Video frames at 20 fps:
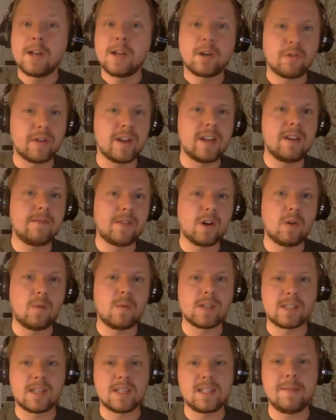Greenville
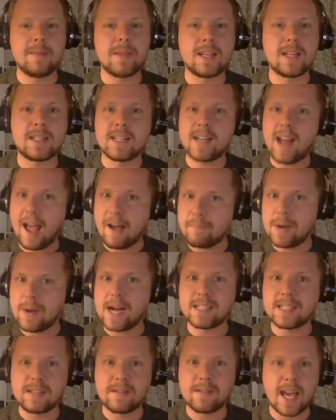was the team that didn't have
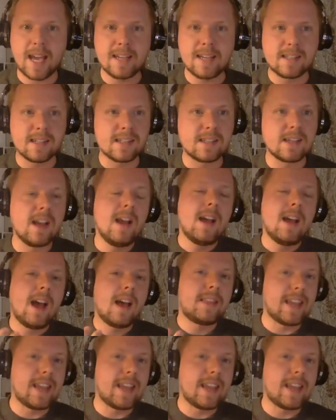positive cases.